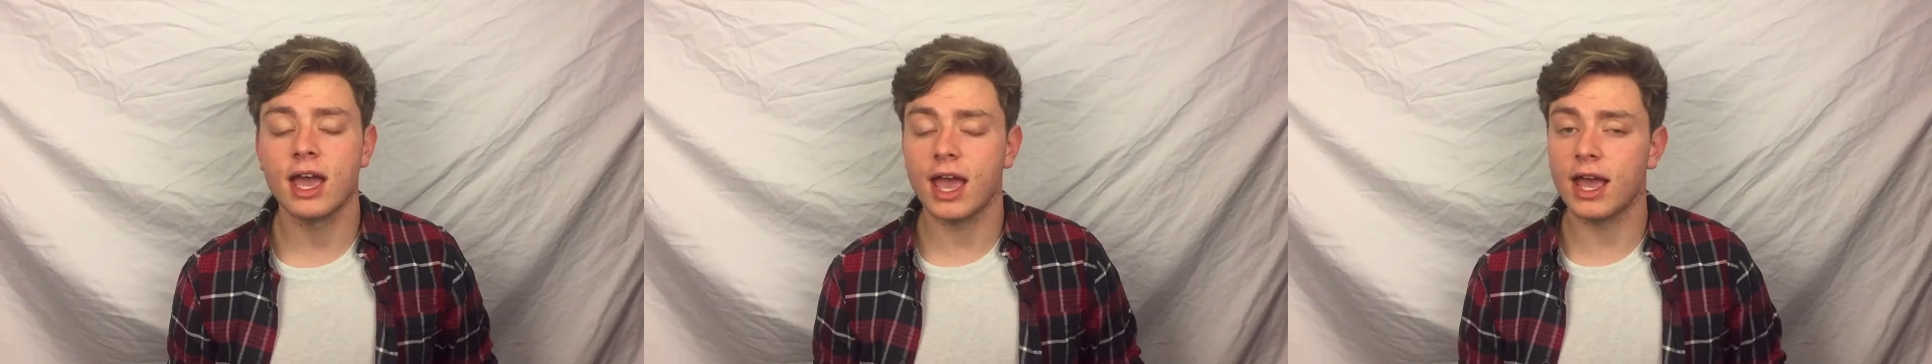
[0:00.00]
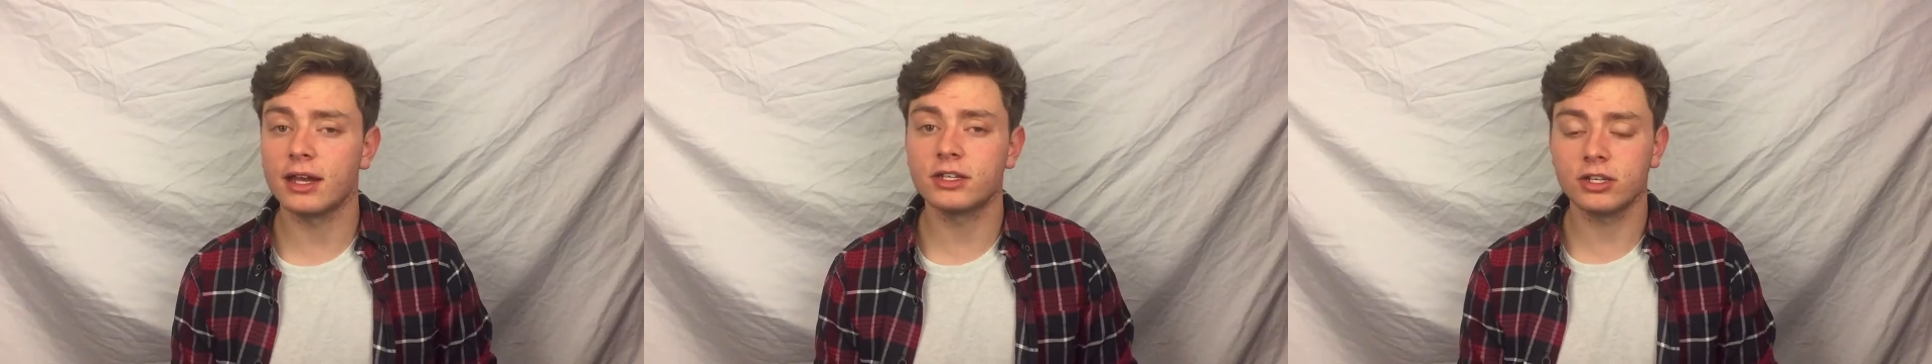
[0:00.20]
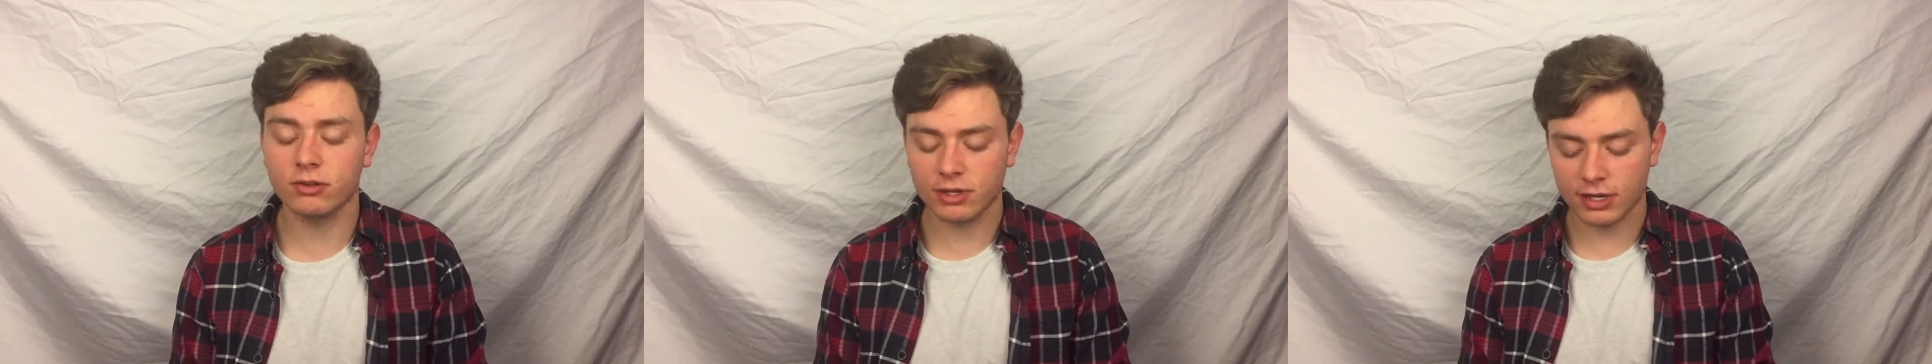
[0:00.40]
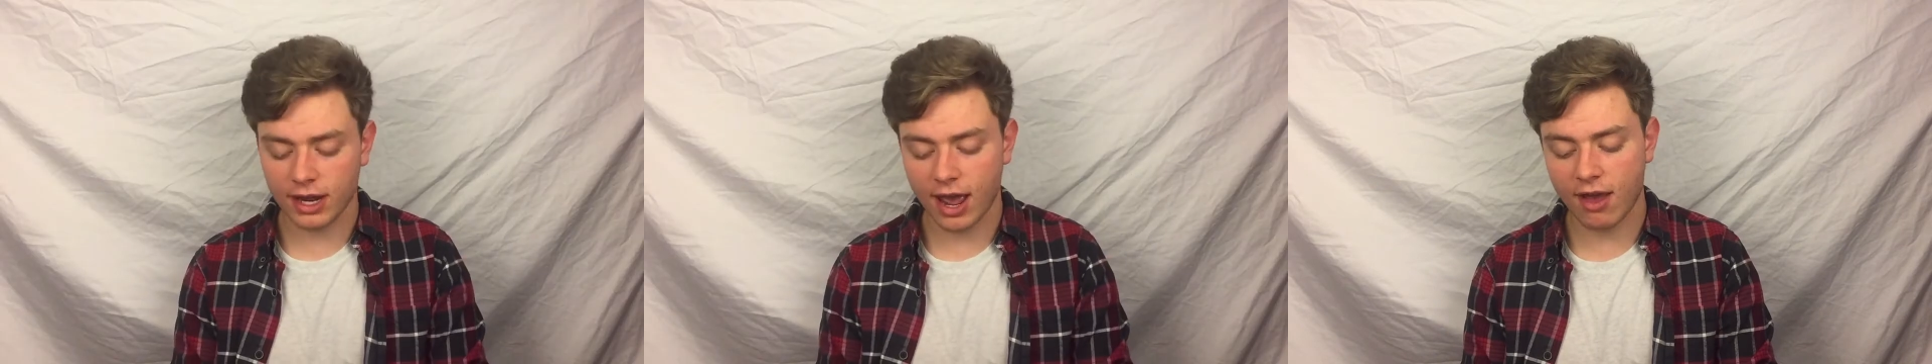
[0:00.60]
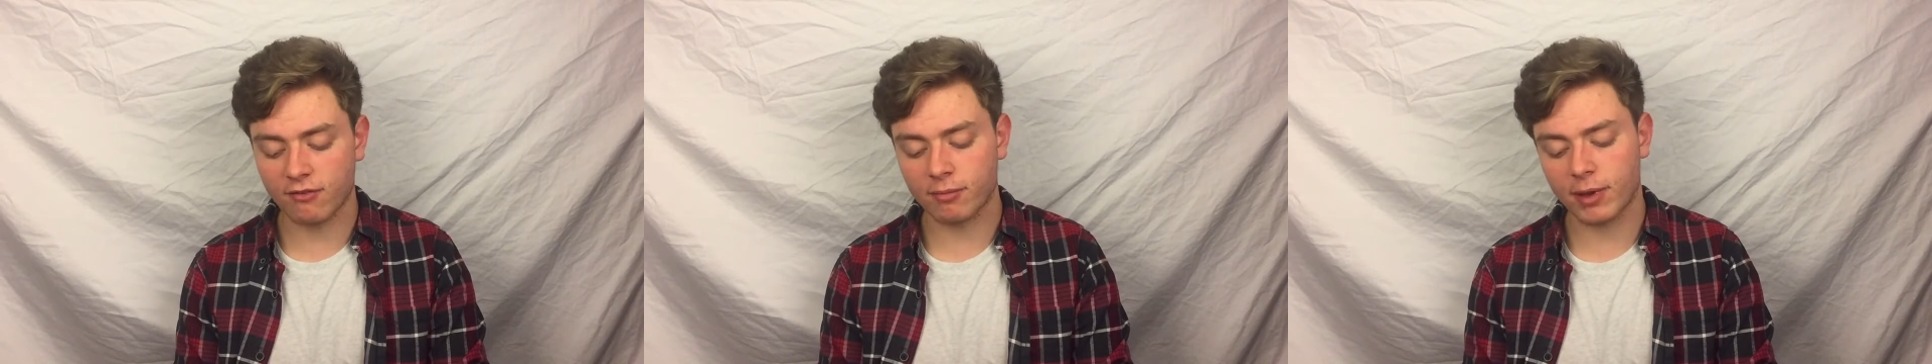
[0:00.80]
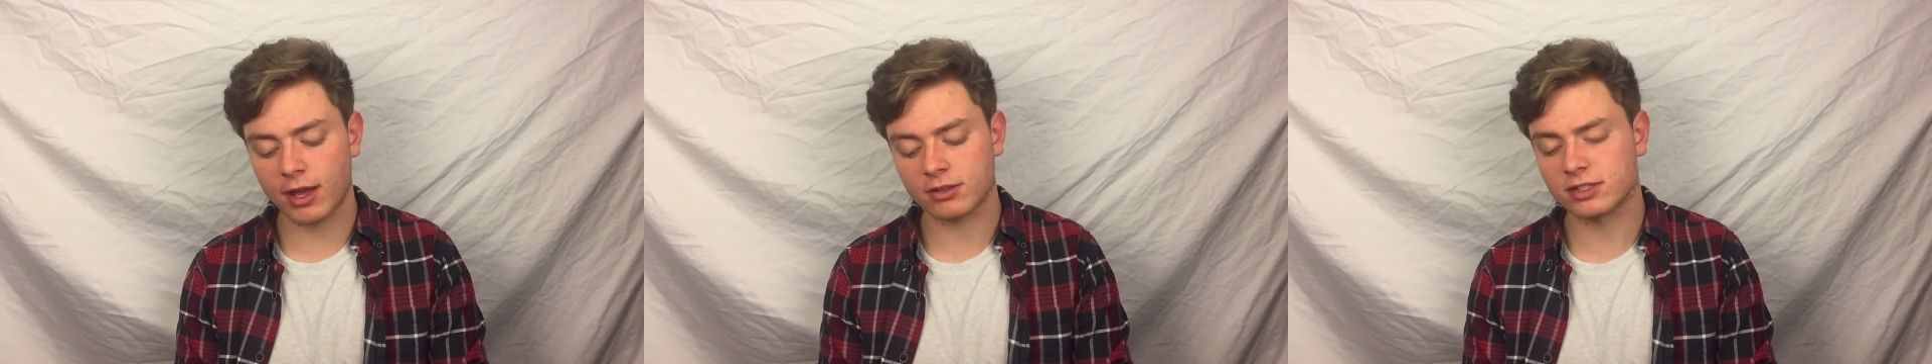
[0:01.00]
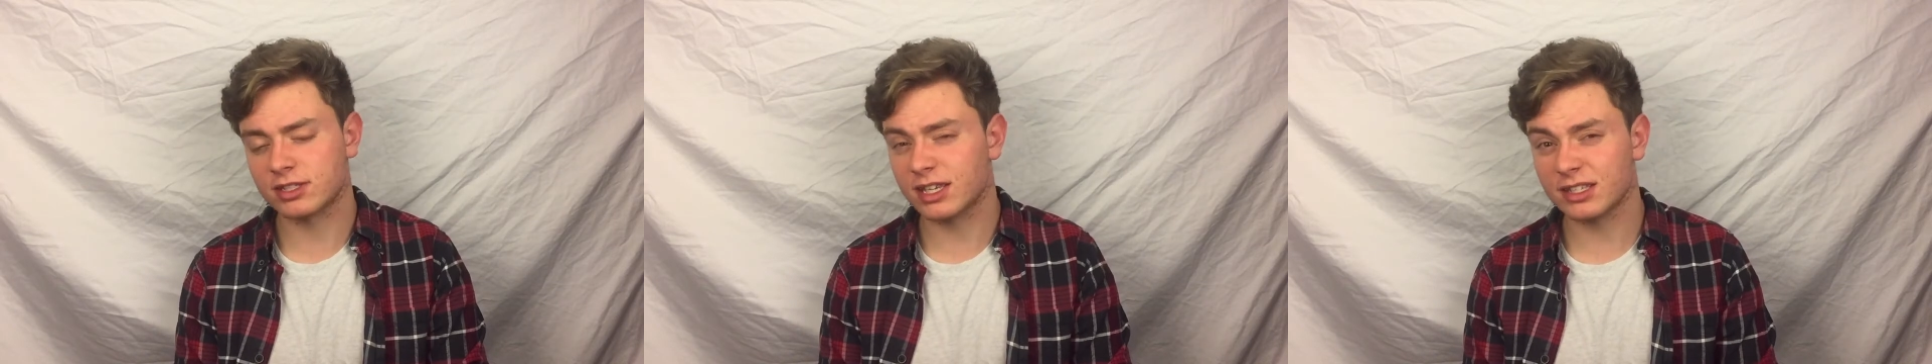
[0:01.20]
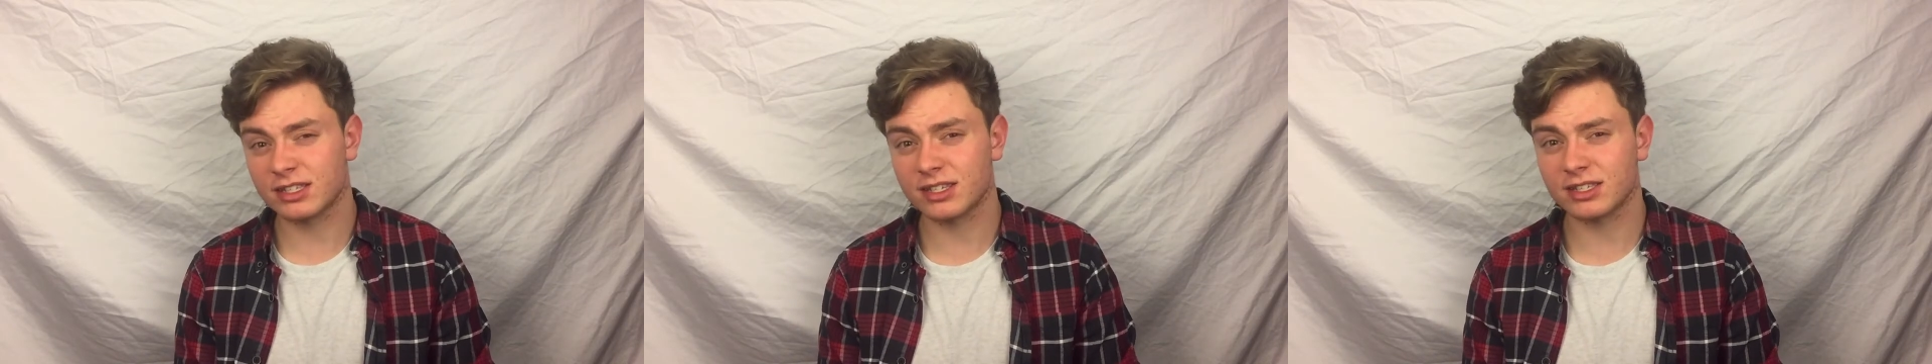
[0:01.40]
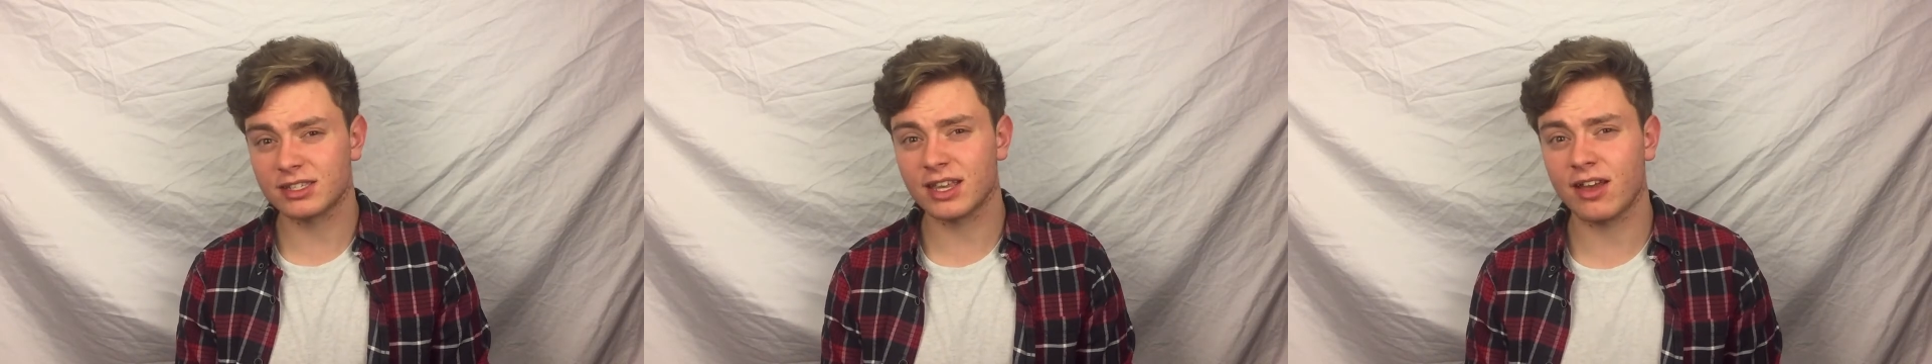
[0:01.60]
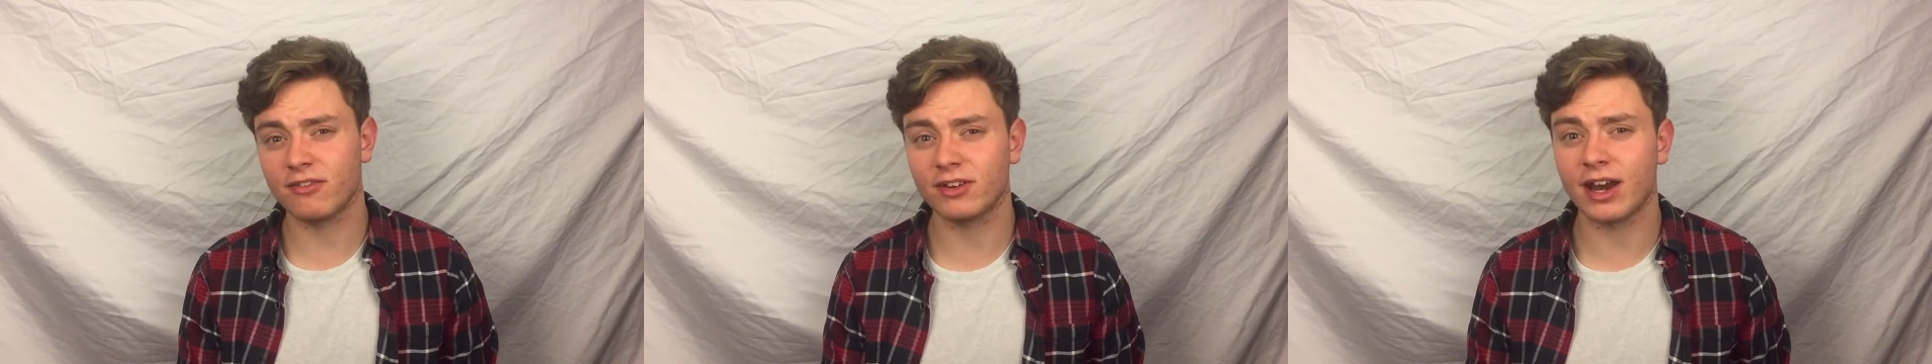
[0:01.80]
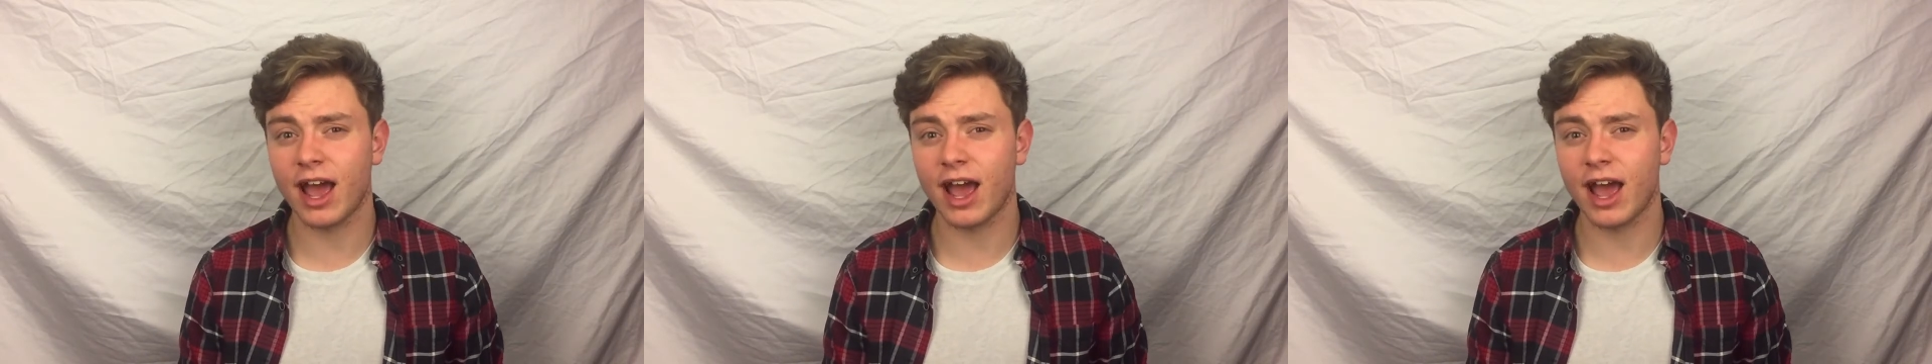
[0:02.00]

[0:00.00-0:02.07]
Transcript: and you can have about 6 to 7